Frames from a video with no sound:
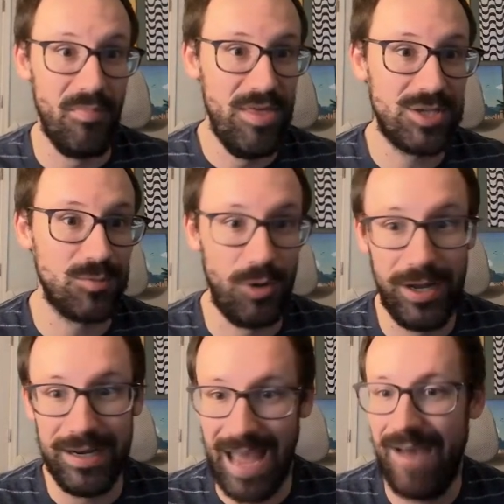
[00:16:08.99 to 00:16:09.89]
This
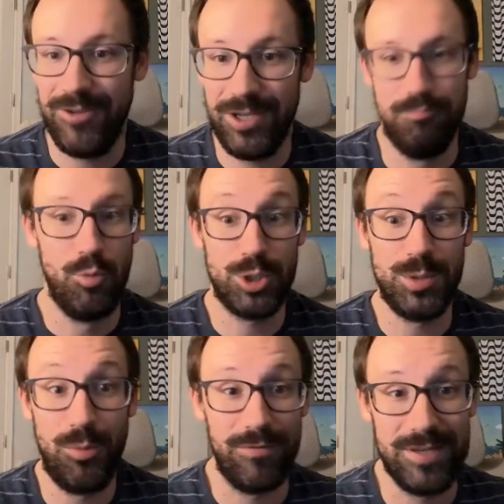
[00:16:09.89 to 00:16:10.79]
one having more
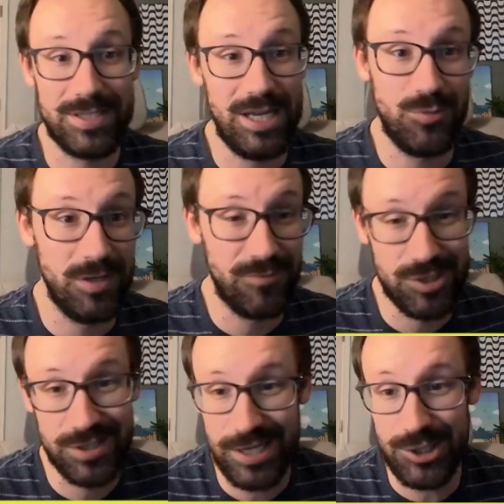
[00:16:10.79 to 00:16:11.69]
support for the stage 1
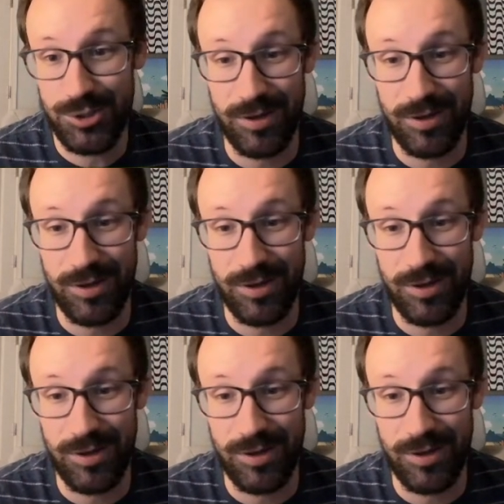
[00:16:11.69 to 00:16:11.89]
versus stage 2,